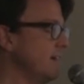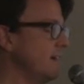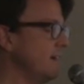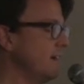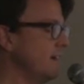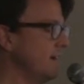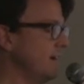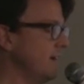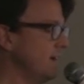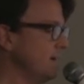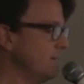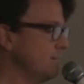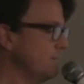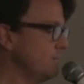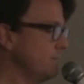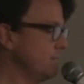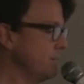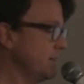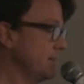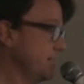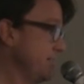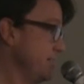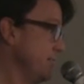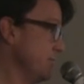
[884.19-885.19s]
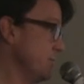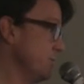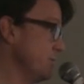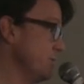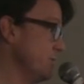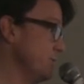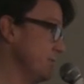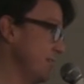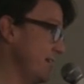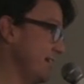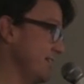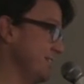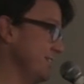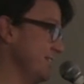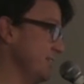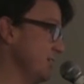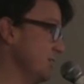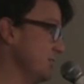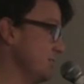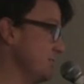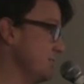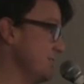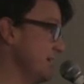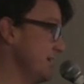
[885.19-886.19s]
uh, but here we rely on the
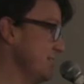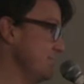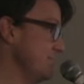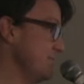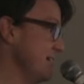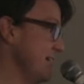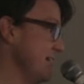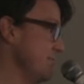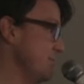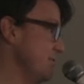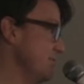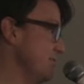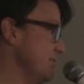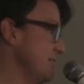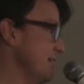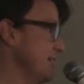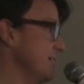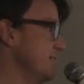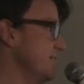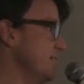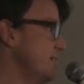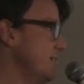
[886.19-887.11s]
ultimatum game of like,